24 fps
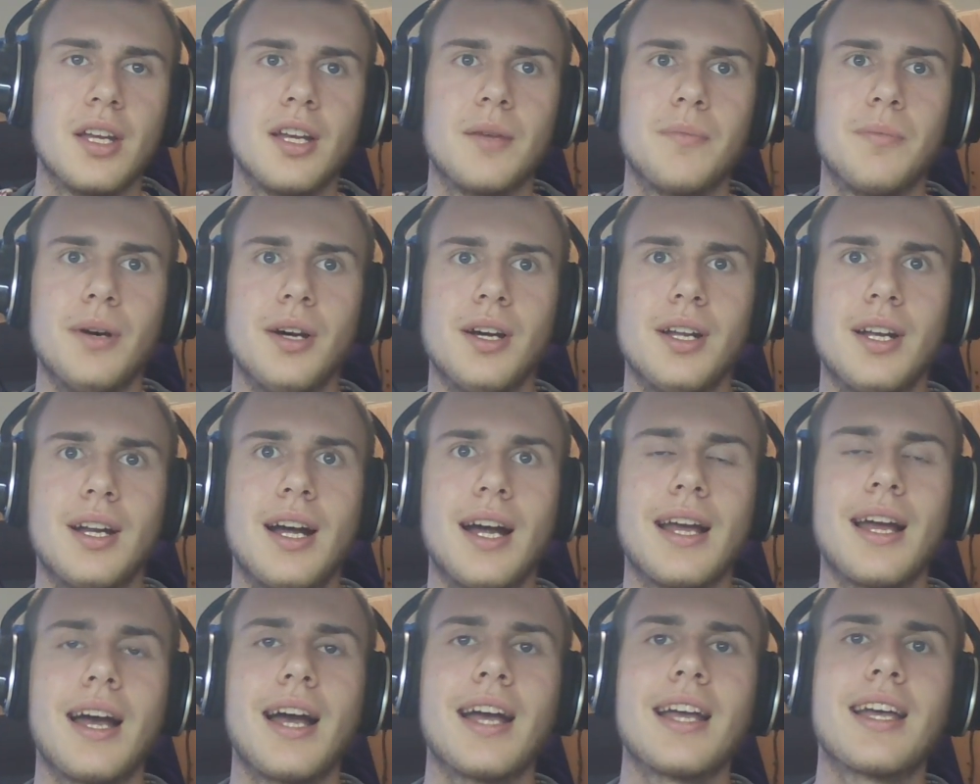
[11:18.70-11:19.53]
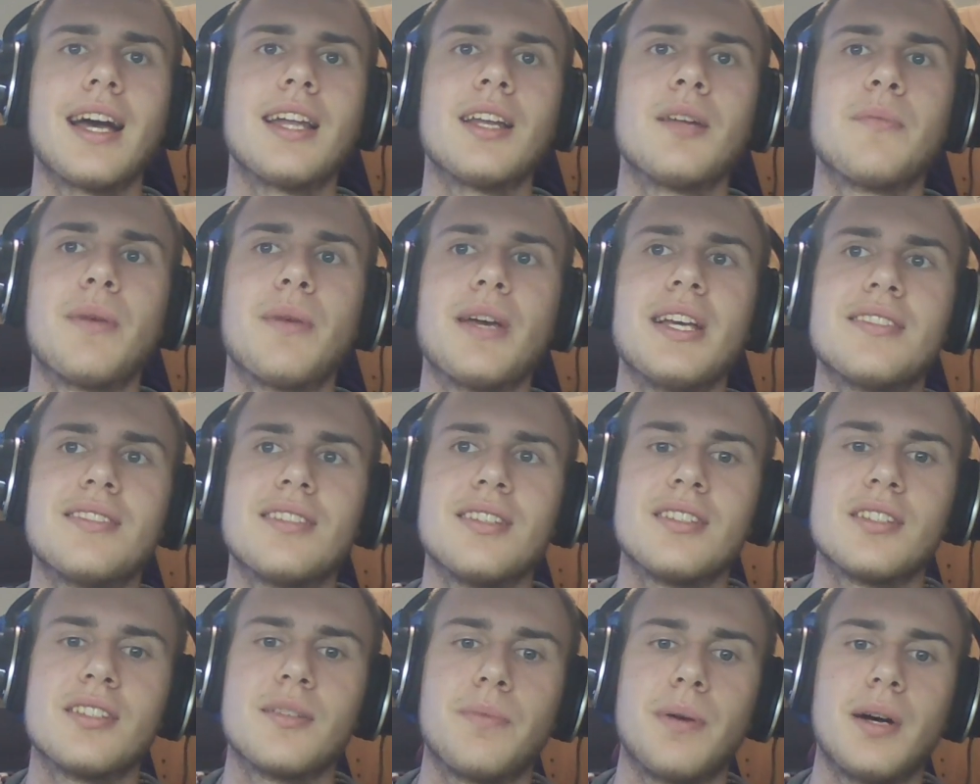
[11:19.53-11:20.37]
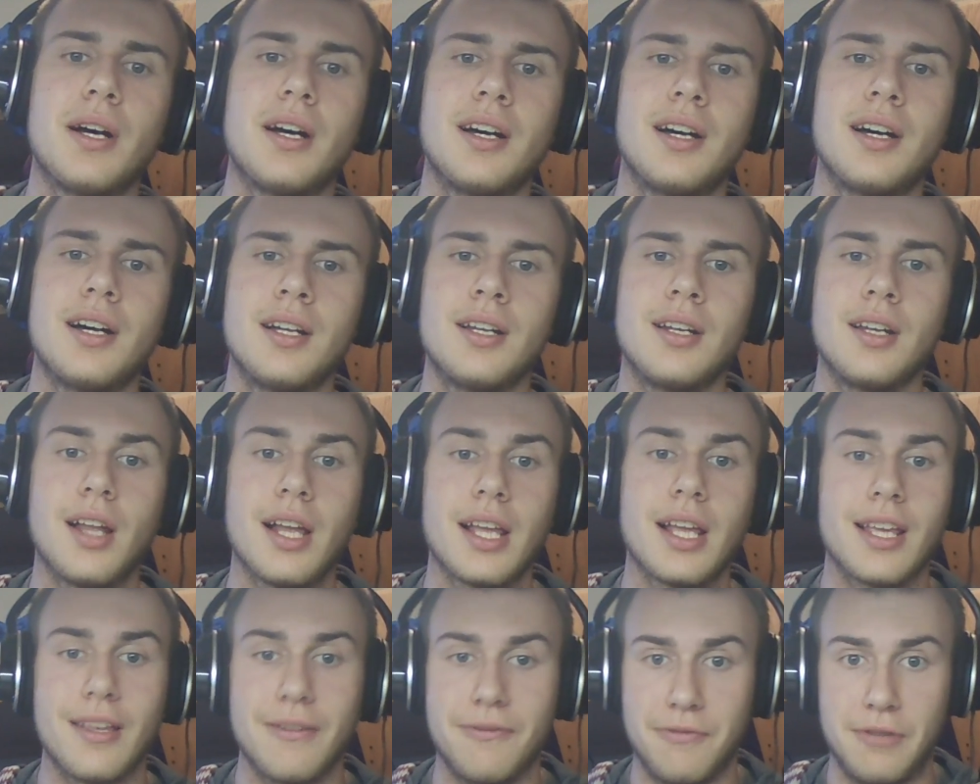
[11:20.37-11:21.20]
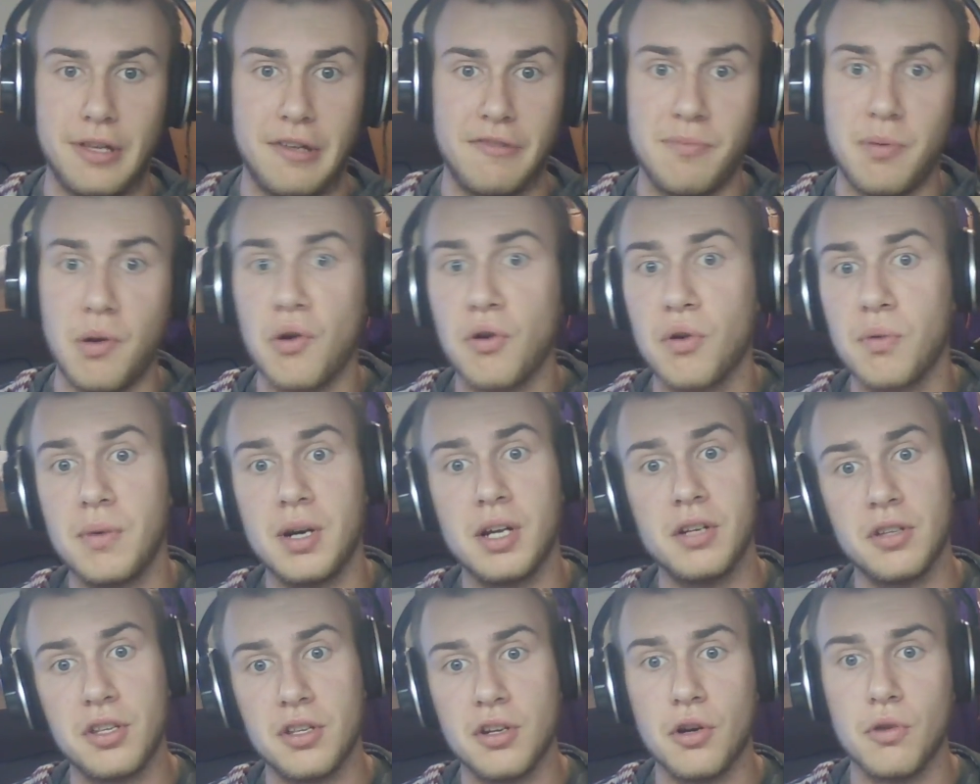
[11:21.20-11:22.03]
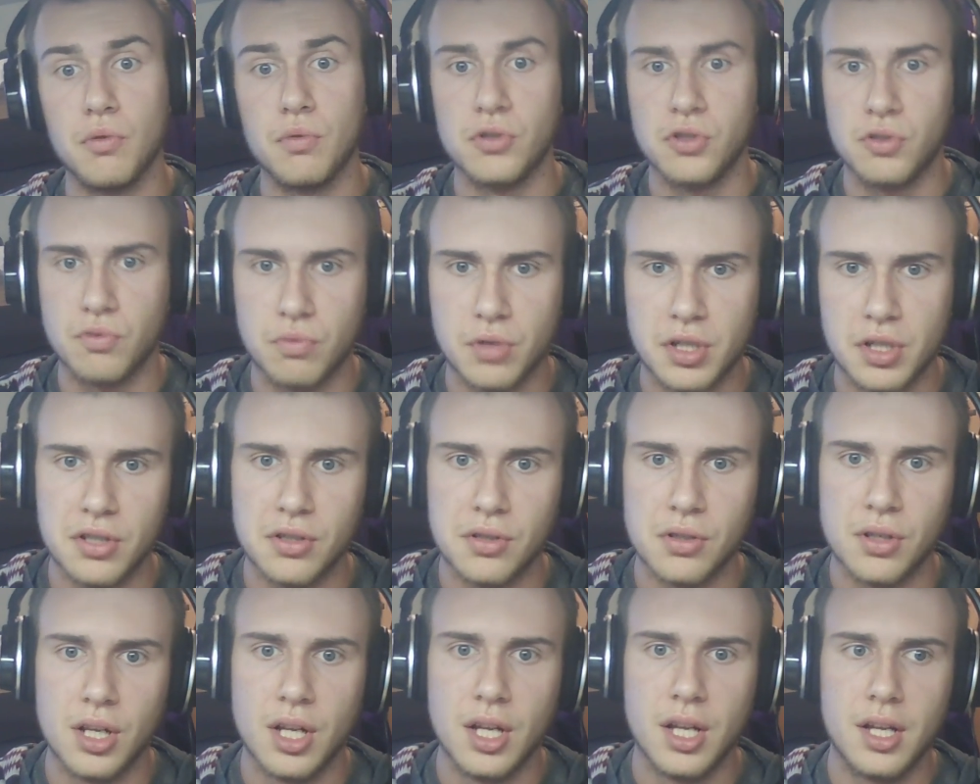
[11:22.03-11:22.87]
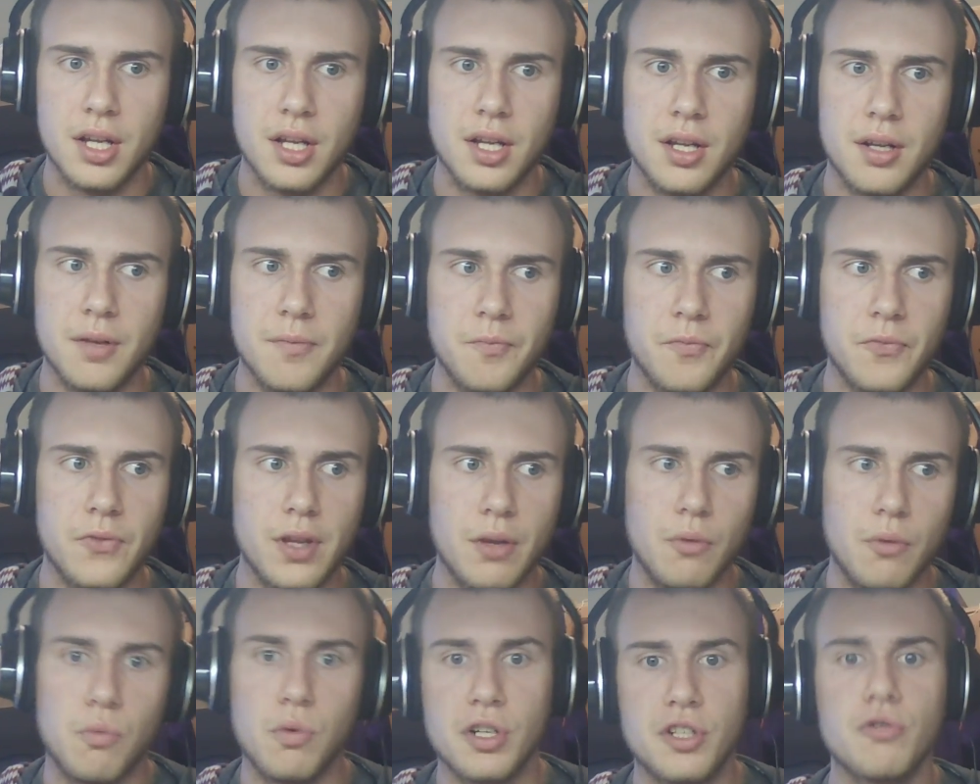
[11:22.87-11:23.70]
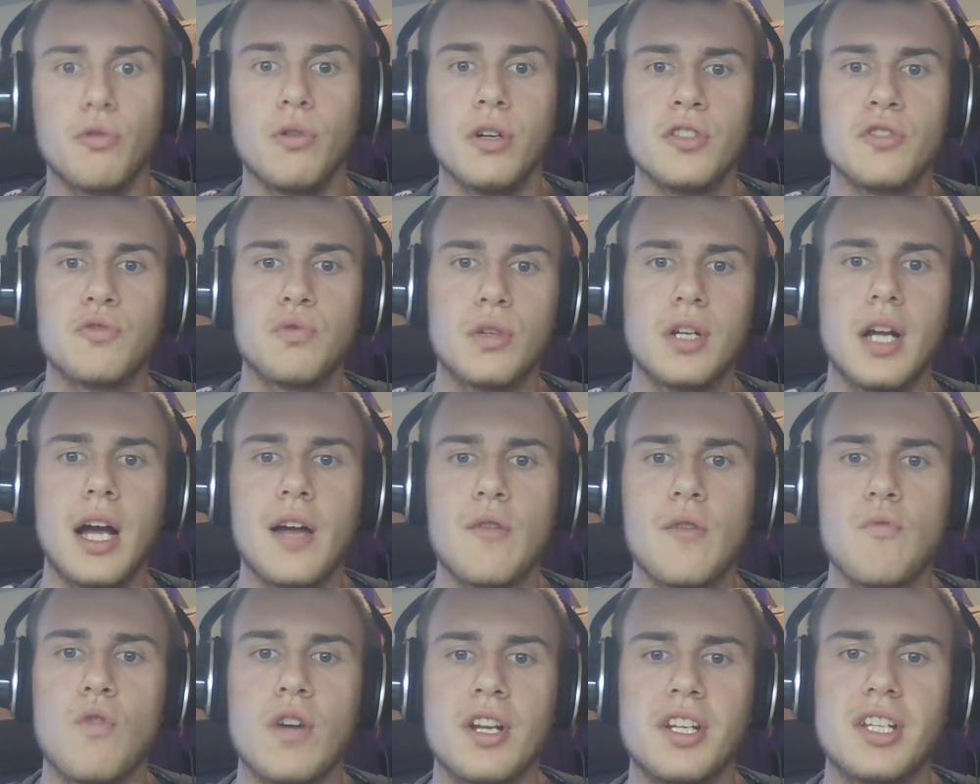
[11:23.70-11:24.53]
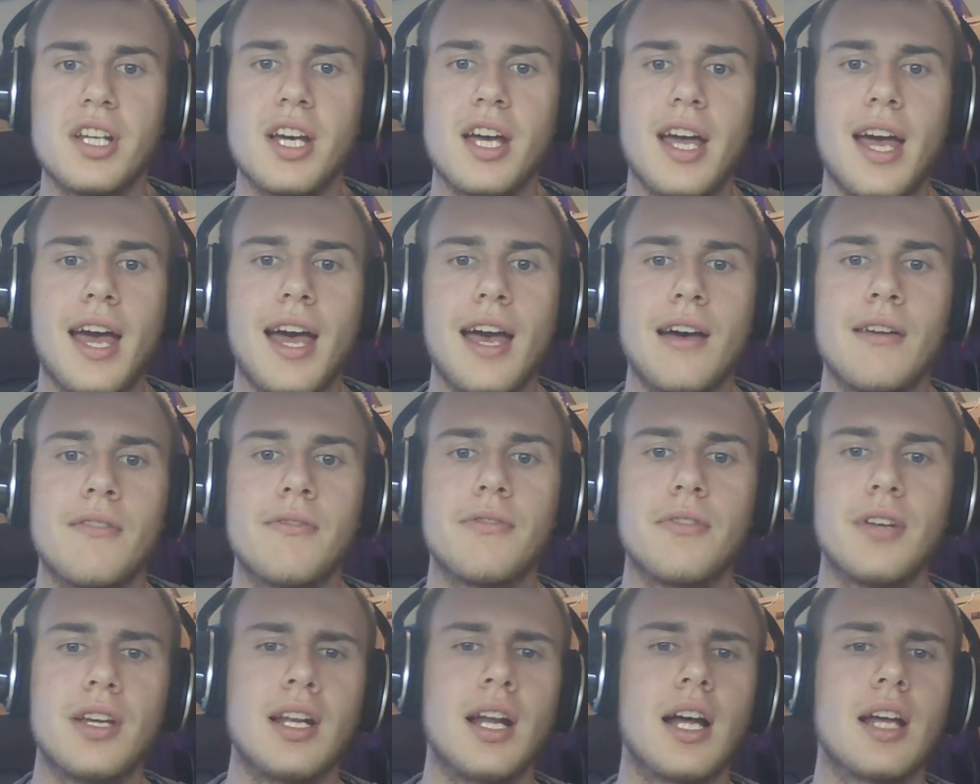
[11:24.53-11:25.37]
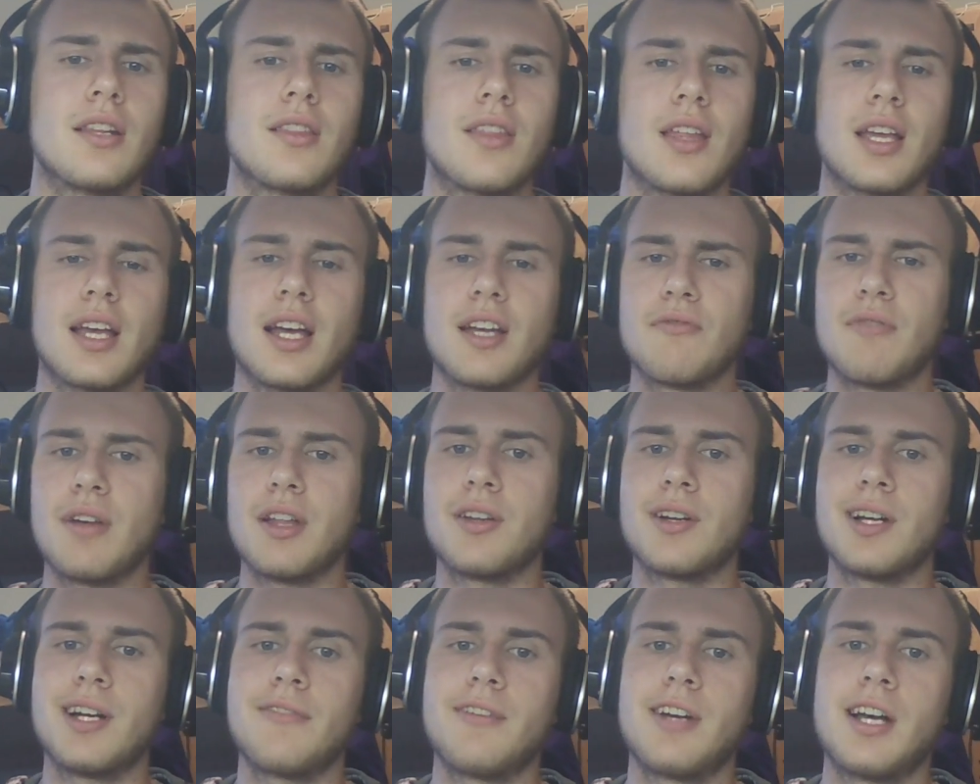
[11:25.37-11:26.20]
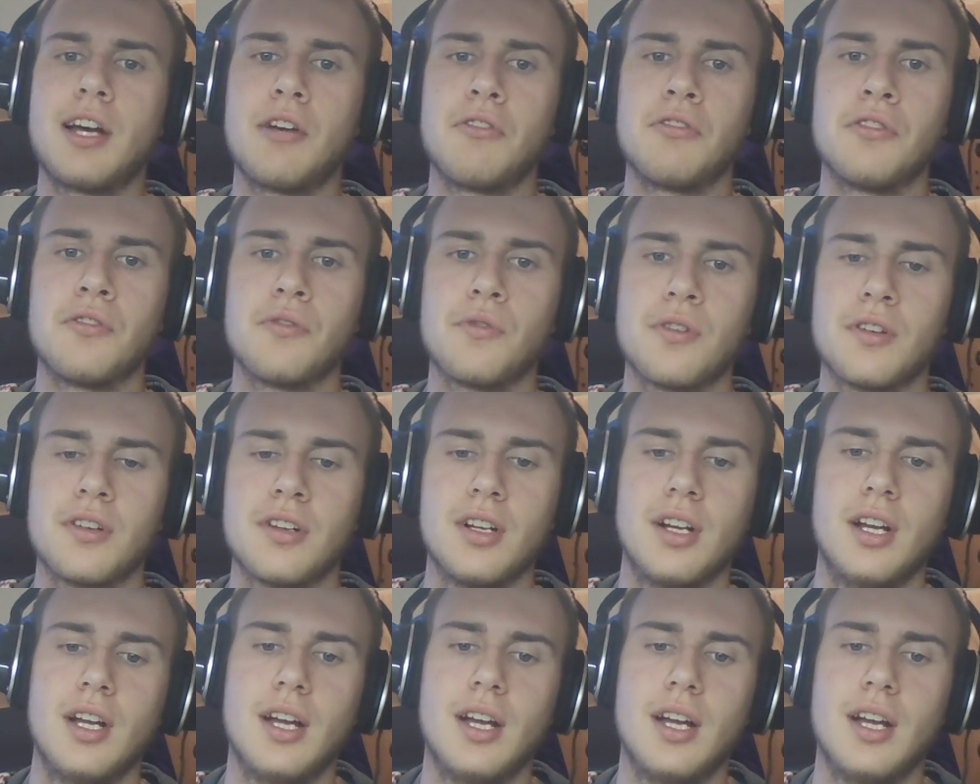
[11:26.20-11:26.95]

But I kind of base these upon, like, if Pokemon, was real, which ones would I want to have? And I think I'd rather have a Houndour,